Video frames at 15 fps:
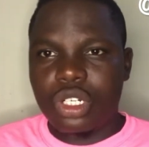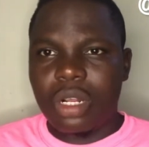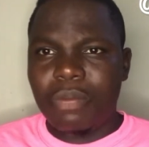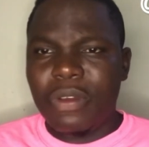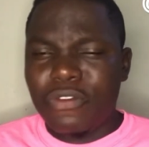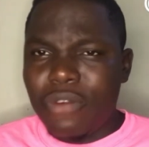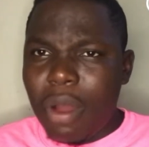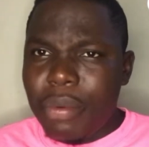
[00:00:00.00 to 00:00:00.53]

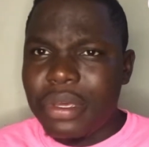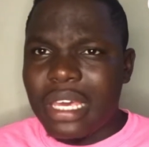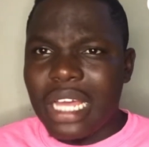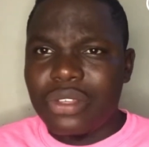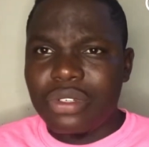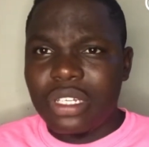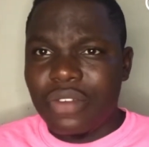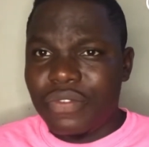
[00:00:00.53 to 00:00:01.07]
Before we get
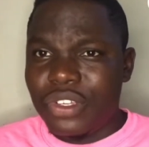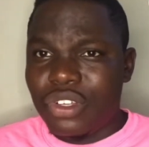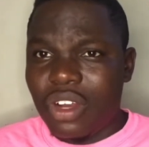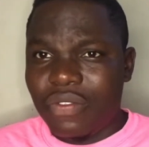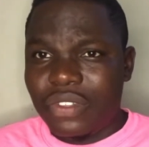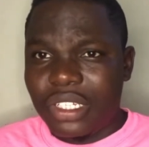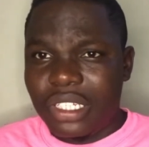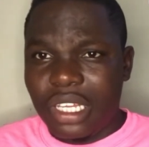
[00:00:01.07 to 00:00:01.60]
to the video
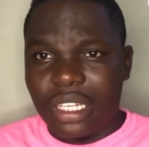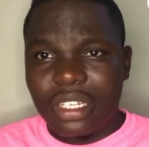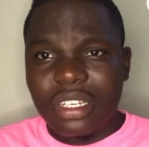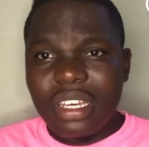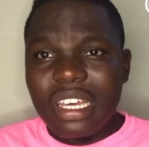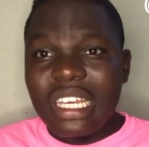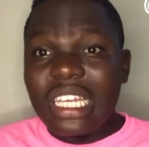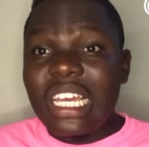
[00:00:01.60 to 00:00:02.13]
of the day,
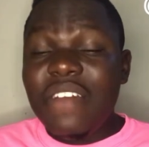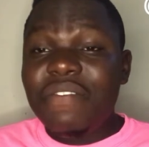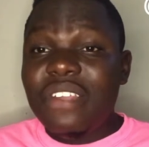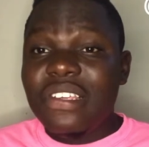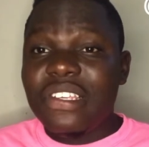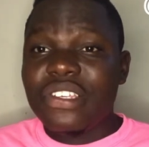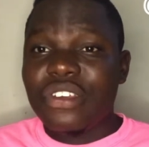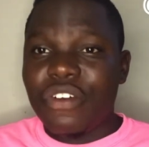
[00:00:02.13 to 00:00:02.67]
if
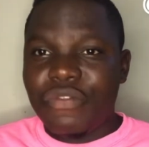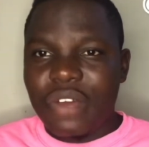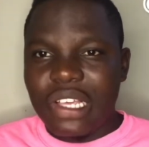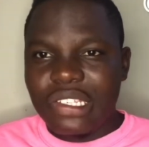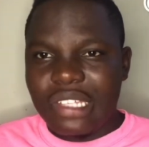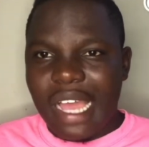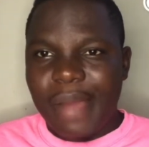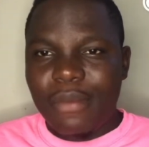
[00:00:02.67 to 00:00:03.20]
this is your
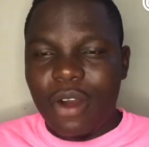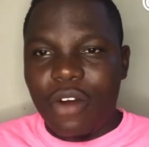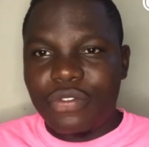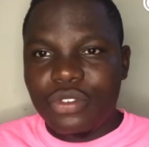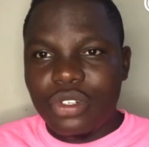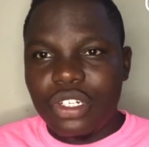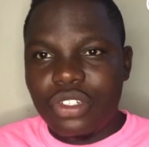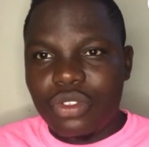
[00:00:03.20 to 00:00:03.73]
first time of
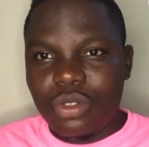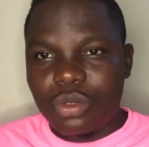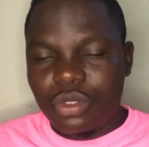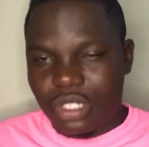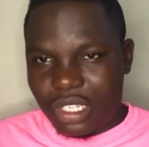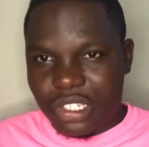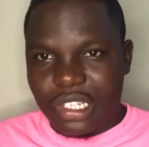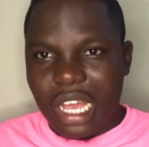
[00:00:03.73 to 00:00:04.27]
tuning to
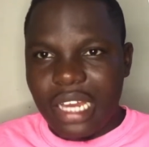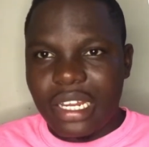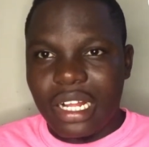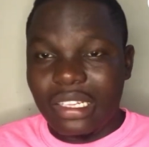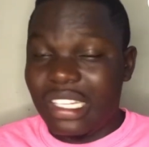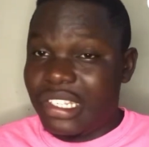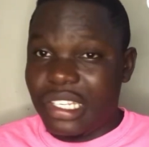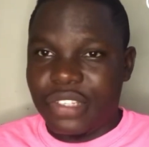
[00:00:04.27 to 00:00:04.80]
this channel,
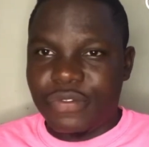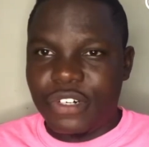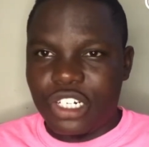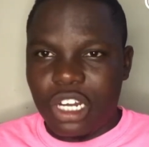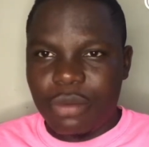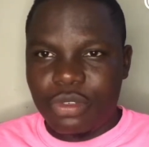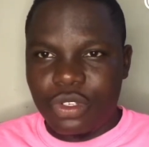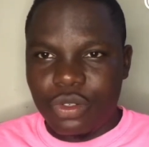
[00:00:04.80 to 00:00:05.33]
this is
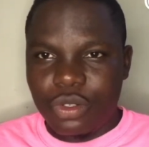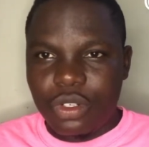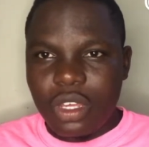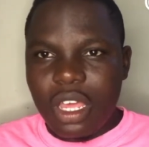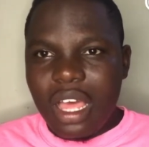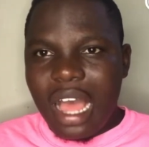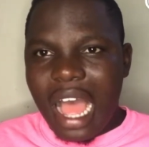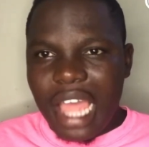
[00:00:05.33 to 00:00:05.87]
Freedom Zone.
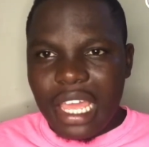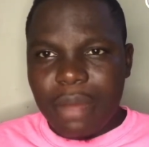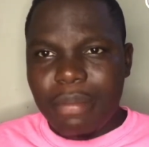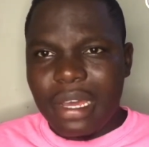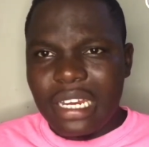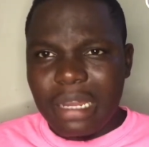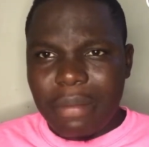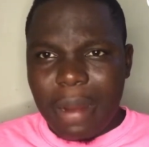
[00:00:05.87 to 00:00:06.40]
I am
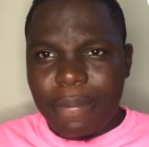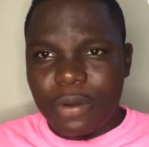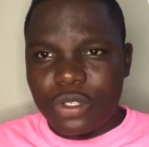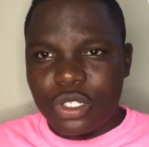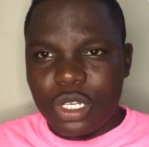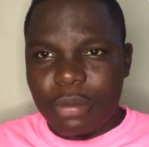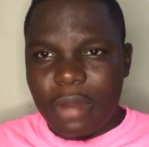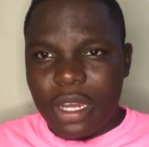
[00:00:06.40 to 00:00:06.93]
by name
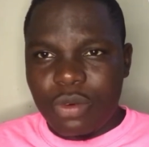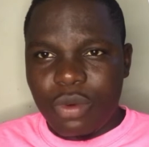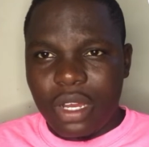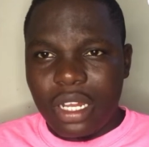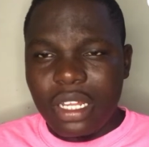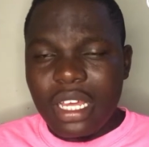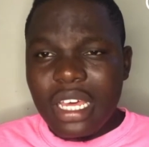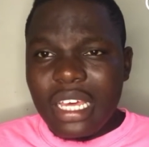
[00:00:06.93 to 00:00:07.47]
Apostle Emmanuel.
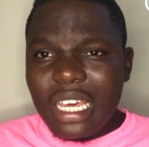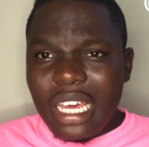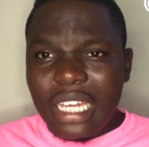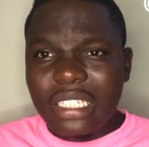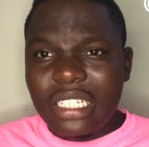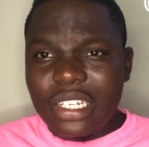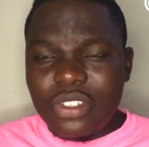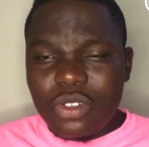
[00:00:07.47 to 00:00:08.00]
In
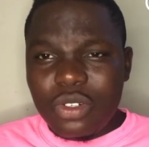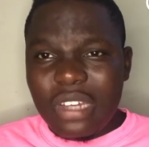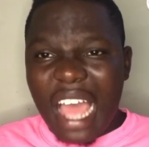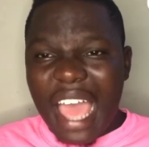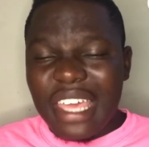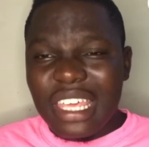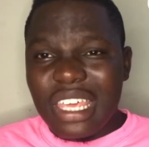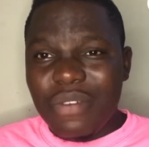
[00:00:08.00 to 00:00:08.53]
this zone,
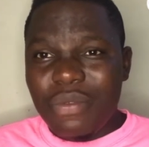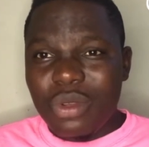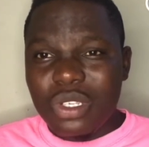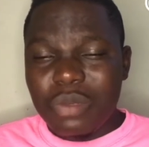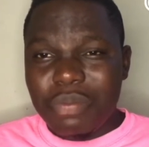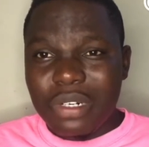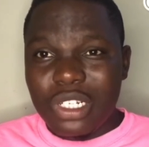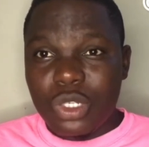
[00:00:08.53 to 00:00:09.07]
I give you
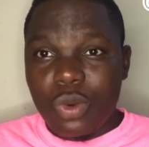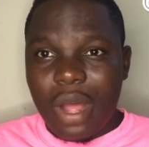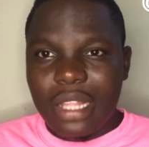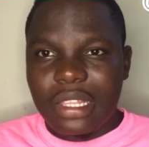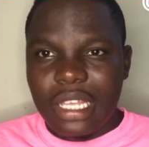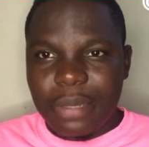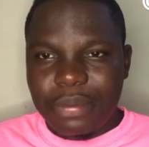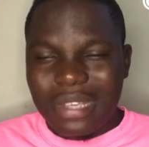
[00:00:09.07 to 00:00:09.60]
spiritual
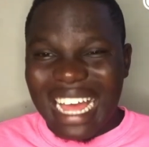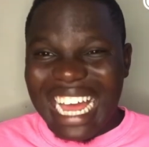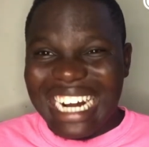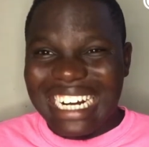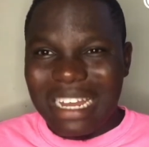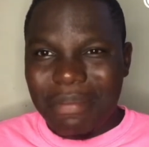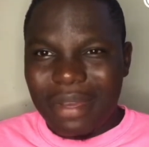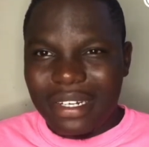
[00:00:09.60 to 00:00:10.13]
tips and
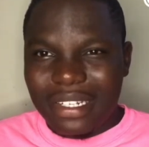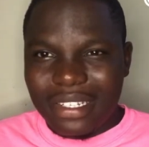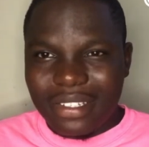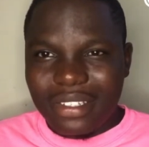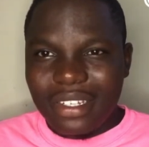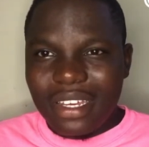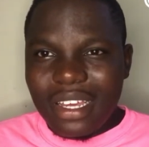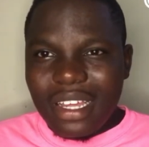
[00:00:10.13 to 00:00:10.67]

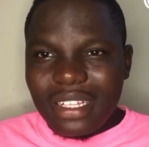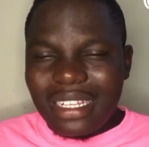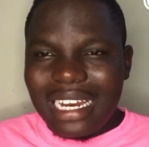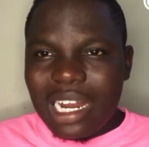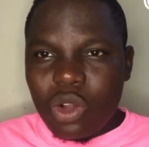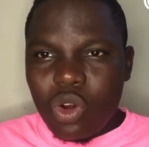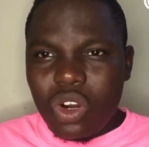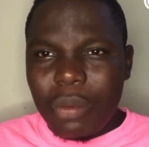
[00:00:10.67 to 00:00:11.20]
remedies that
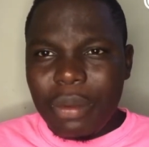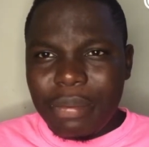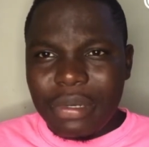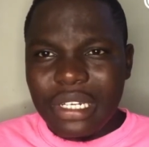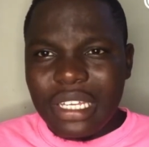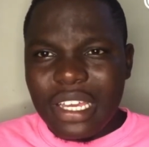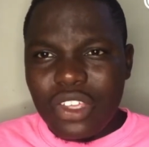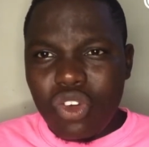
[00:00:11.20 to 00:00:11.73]
are going to be
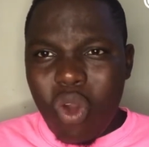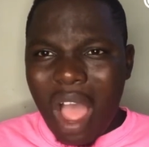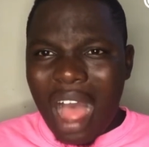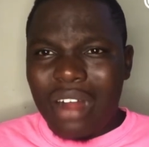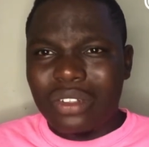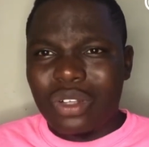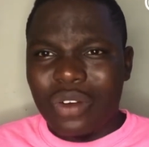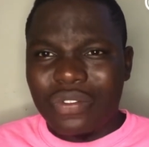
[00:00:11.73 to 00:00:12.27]
bringing you
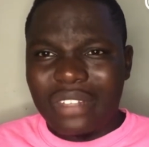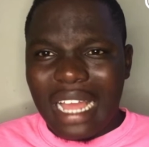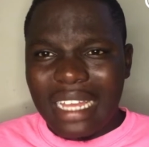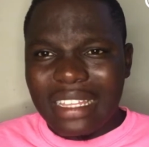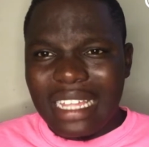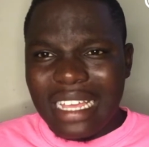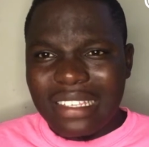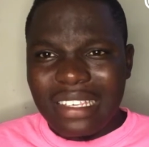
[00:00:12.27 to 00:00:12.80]
out of
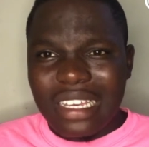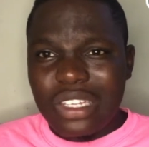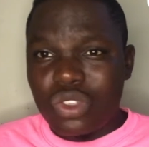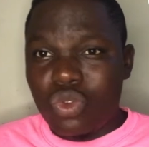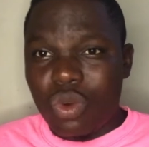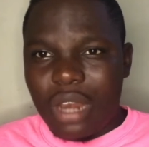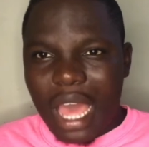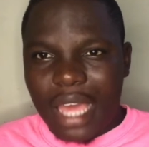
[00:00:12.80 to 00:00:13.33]
darkness
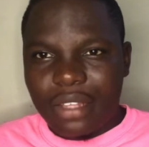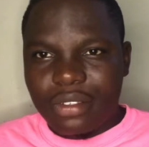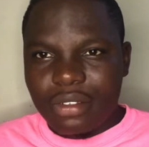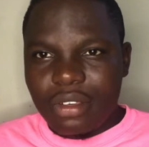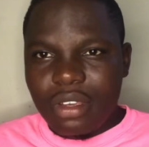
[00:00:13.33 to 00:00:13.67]
into light.